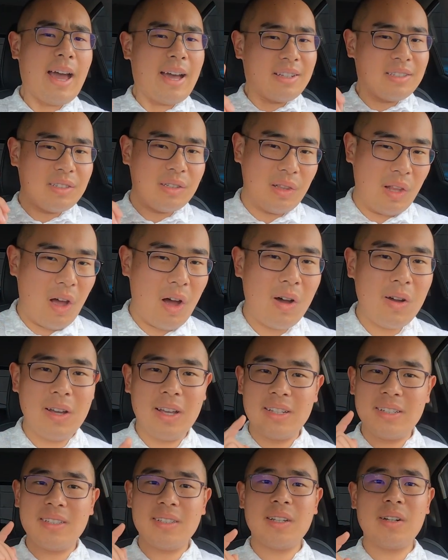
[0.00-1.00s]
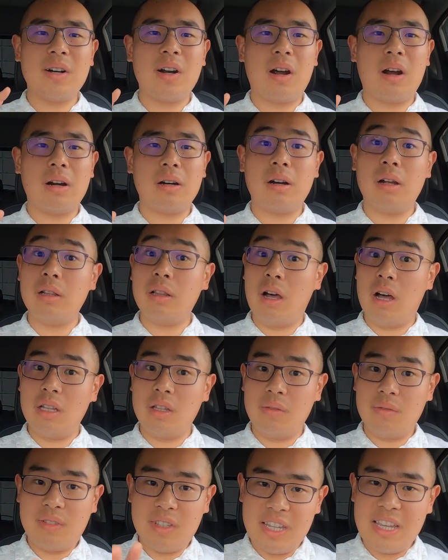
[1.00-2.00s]
as long as there are a lot
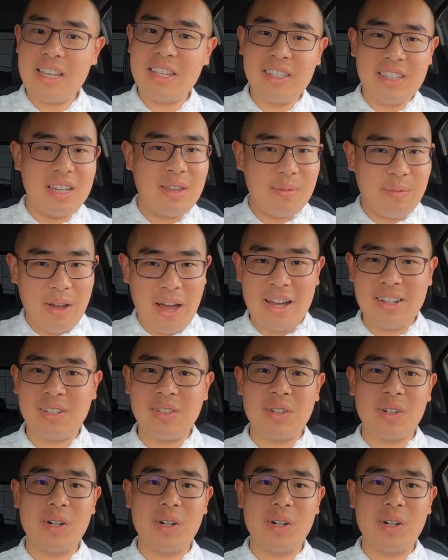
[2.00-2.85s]
of DC fast